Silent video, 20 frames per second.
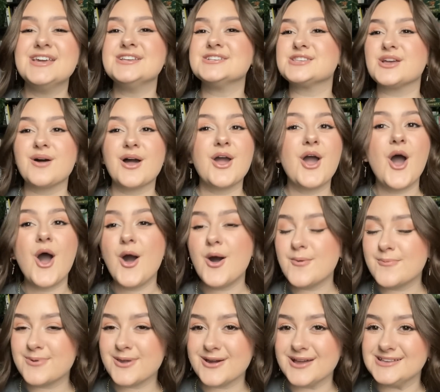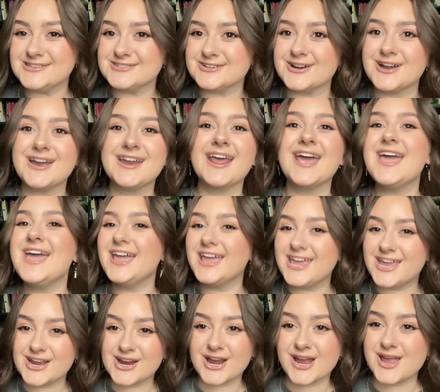So I hope you enjoyed
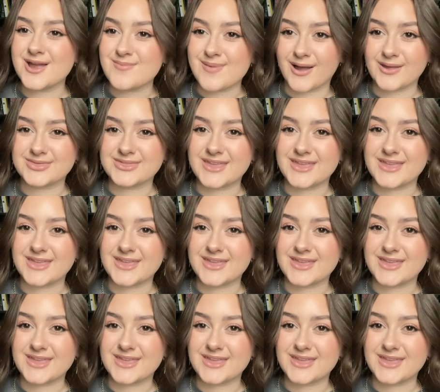hearing about